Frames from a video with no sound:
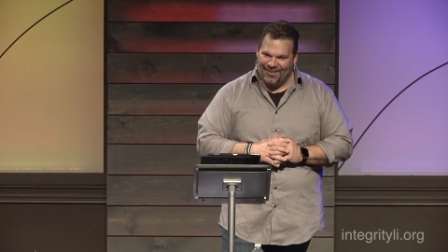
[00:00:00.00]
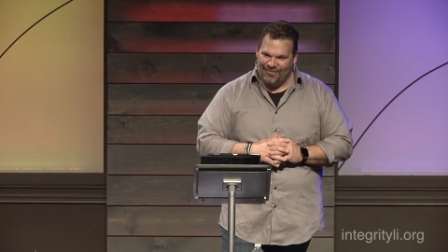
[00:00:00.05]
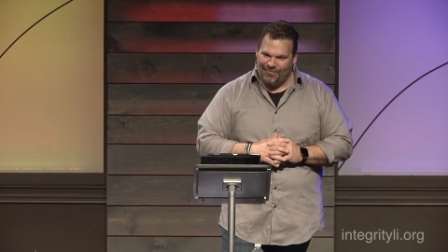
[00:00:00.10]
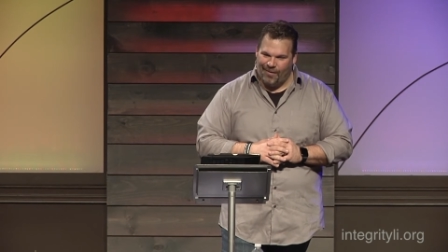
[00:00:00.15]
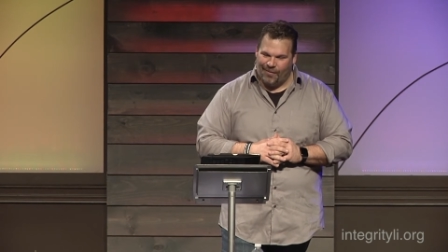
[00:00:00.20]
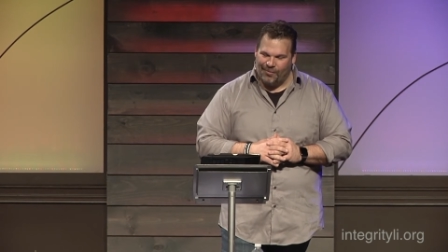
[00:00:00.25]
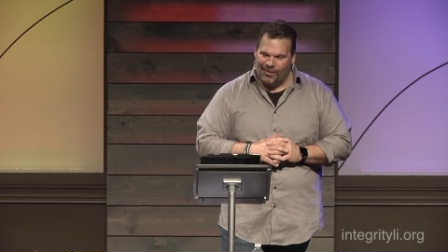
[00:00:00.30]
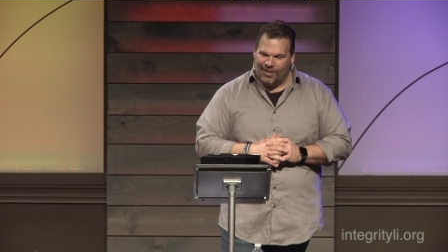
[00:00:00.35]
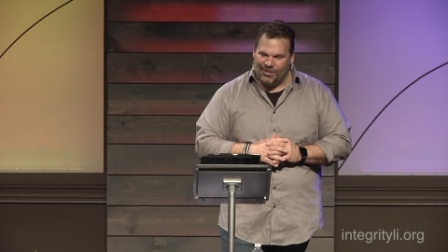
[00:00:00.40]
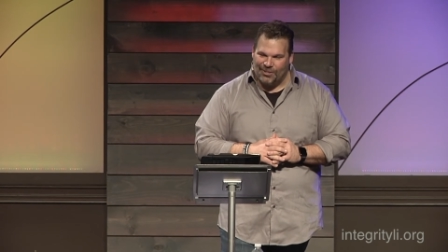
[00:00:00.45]

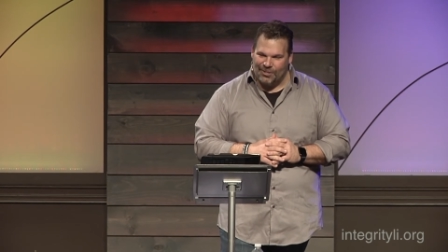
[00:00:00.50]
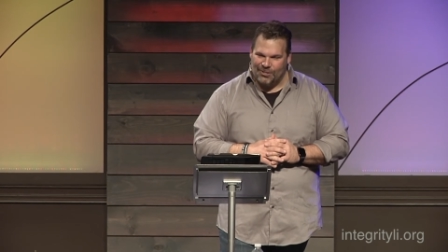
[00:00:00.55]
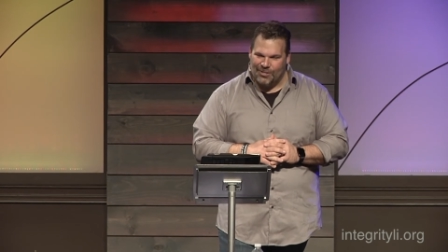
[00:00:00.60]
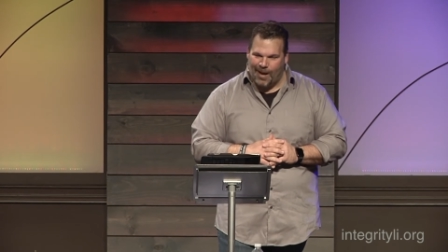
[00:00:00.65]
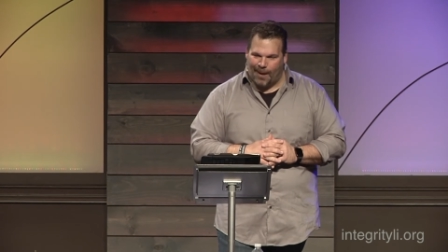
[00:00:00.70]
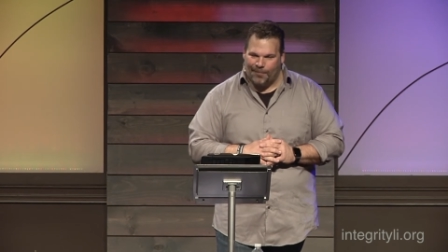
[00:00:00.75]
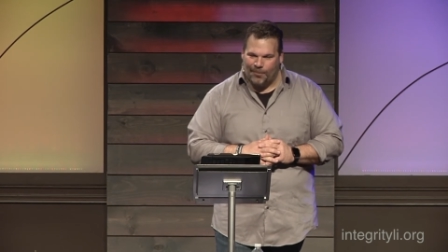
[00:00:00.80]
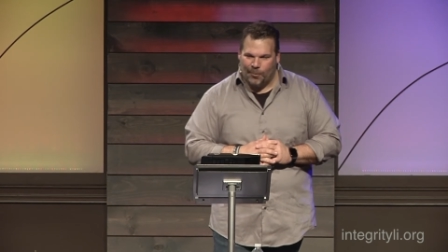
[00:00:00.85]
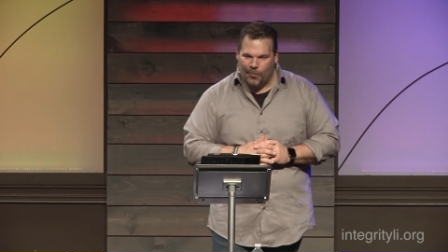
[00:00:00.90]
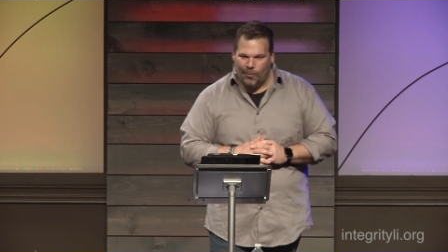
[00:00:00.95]
Revelation
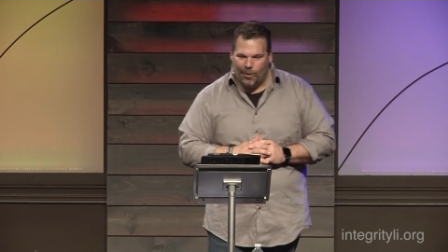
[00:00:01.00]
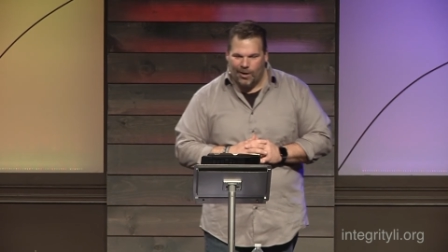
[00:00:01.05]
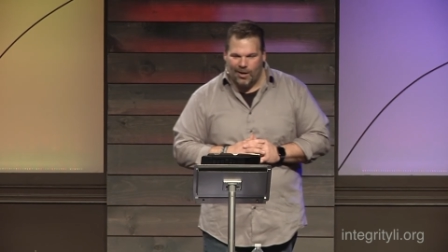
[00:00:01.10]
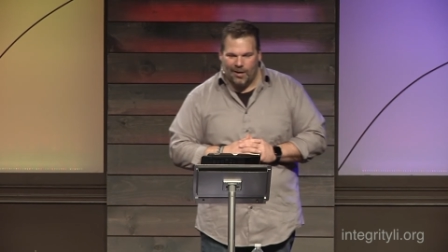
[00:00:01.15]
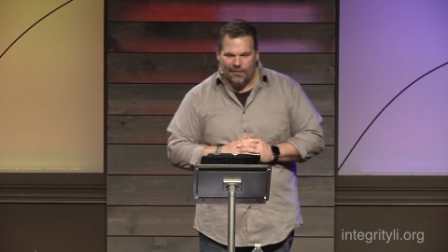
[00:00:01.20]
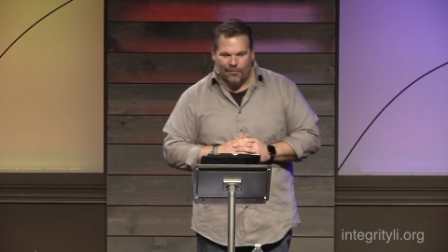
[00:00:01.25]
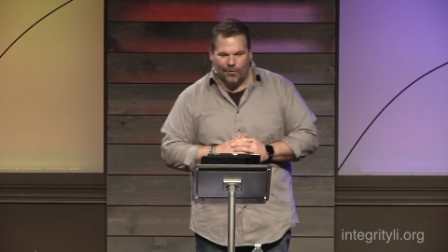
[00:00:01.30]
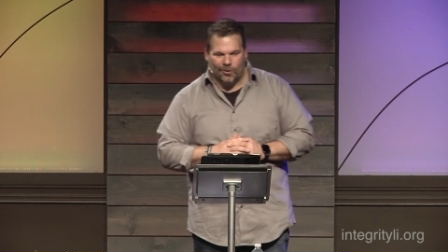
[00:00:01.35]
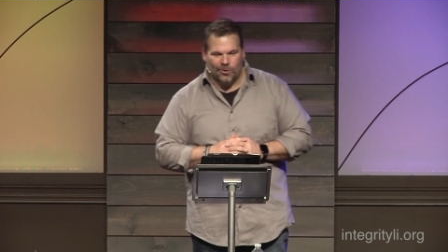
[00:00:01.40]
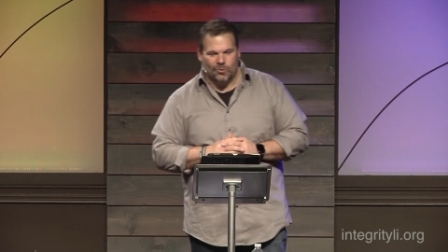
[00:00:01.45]
chapter 1
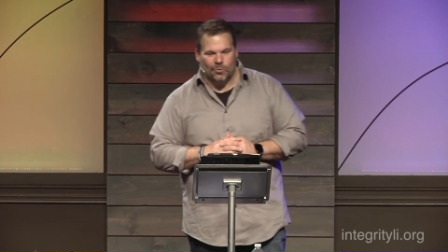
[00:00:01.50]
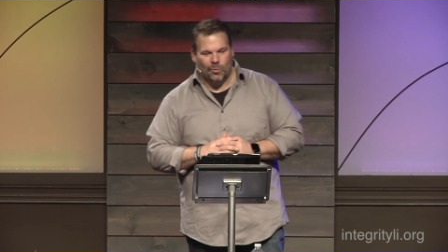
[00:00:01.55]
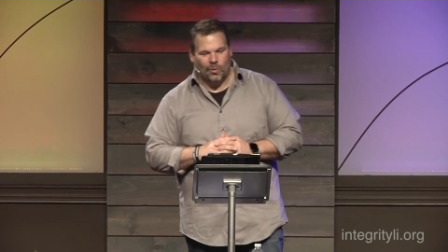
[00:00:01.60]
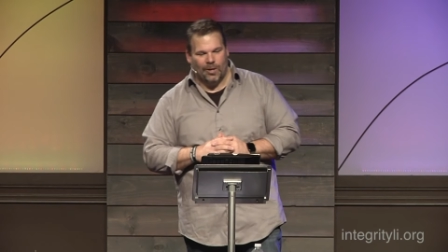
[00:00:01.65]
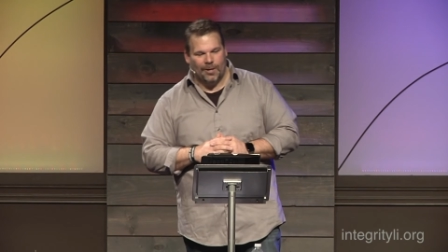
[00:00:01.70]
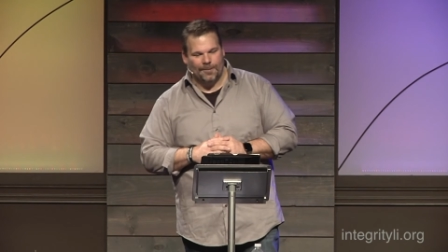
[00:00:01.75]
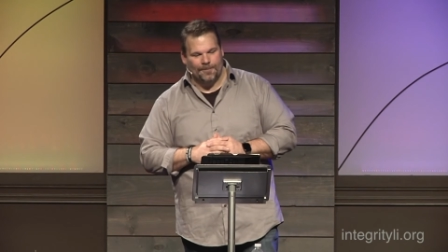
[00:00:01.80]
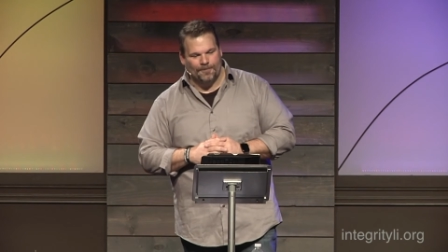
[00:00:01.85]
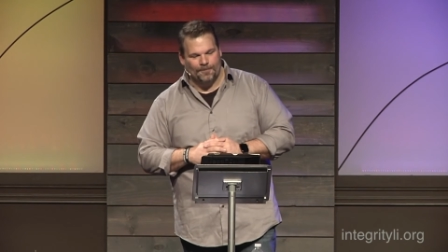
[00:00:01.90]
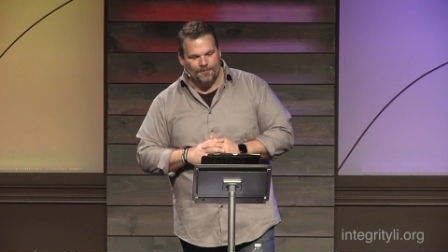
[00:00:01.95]
and verse
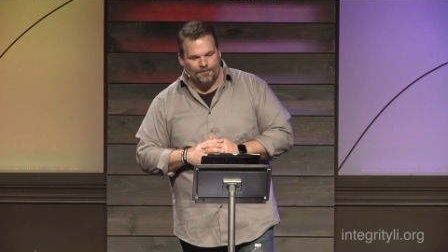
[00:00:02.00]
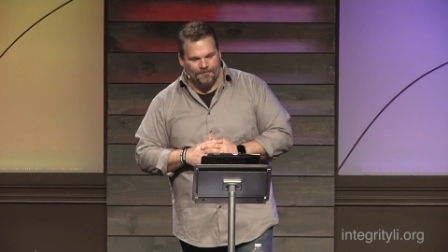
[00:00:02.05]
1.